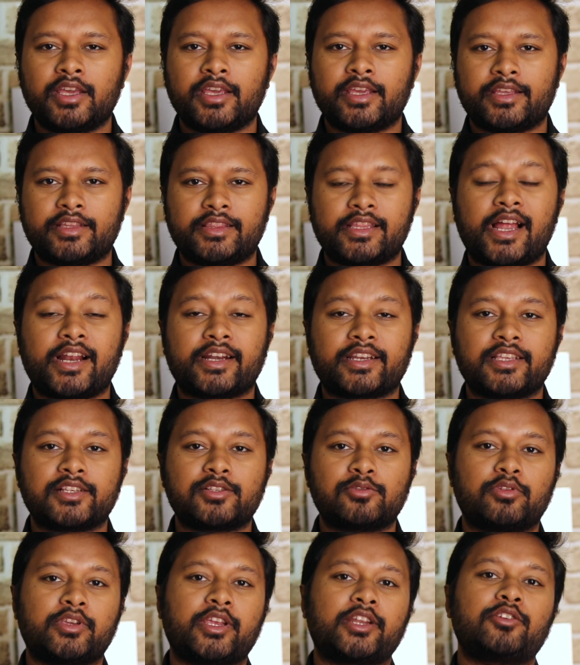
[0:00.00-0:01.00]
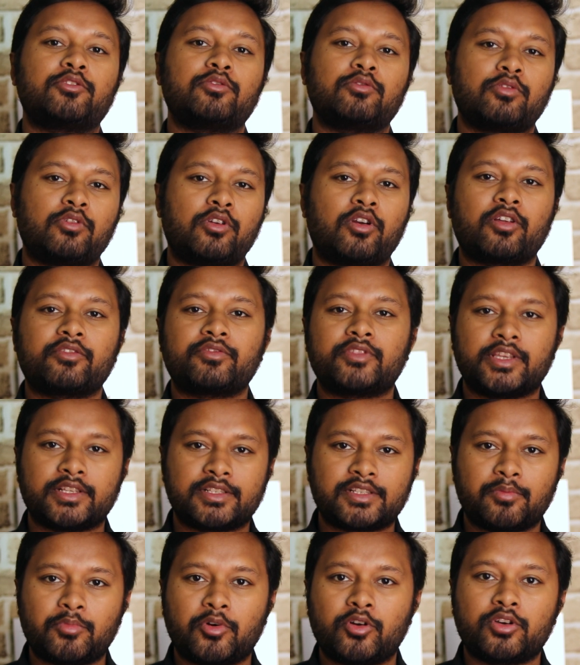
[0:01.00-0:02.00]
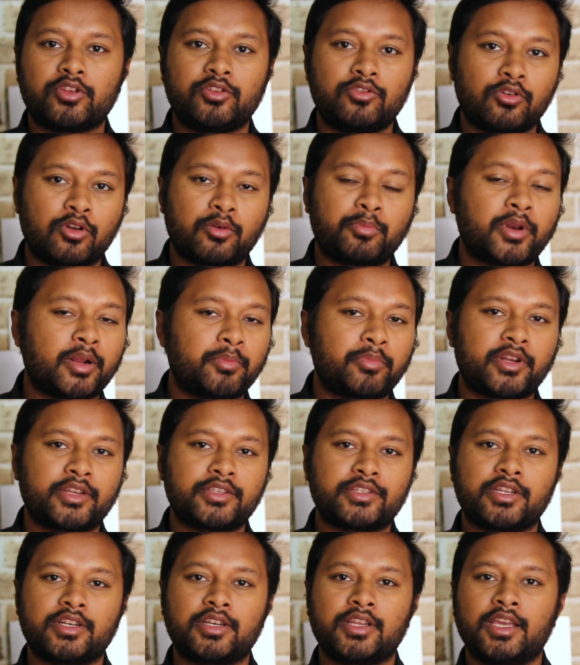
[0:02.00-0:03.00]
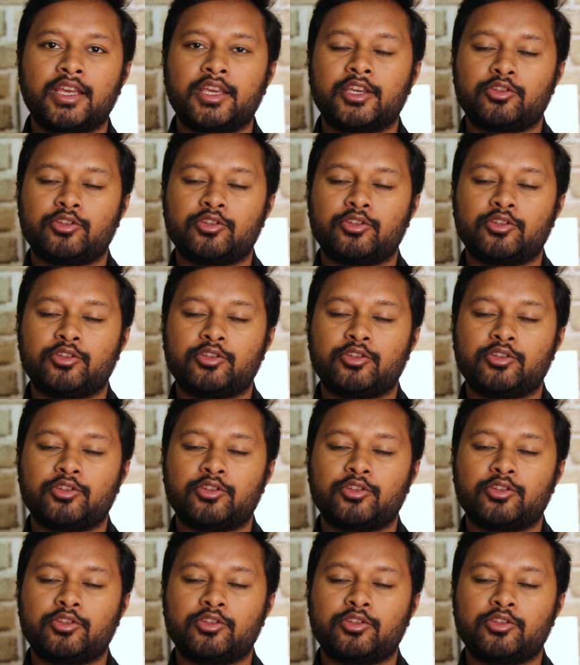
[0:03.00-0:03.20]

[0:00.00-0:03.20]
in that case you get to know a lot of things about your preparation,